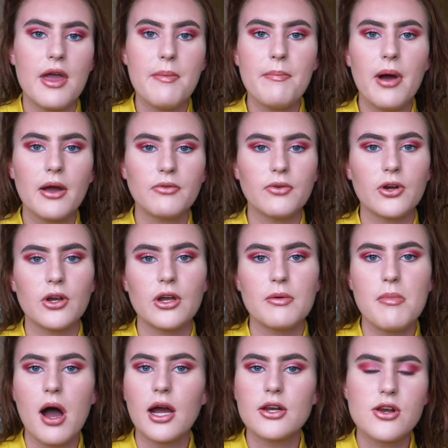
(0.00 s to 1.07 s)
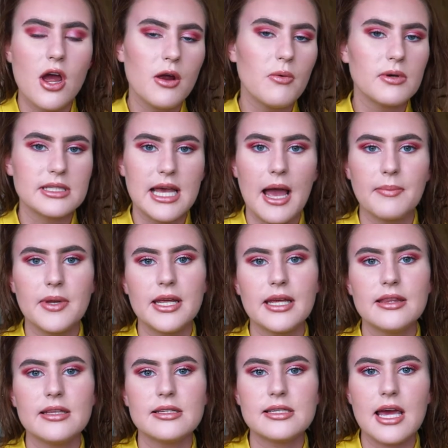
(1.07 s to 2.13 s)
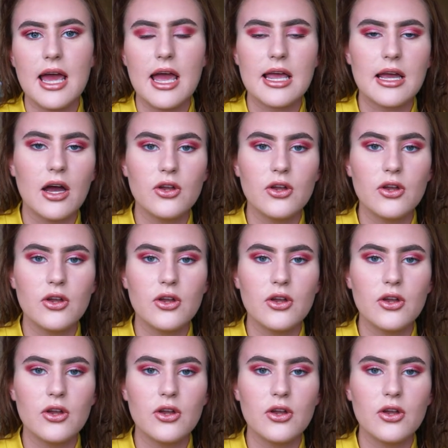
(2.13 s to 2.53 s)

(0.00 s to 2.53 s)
in my room, I know what's happening in the day,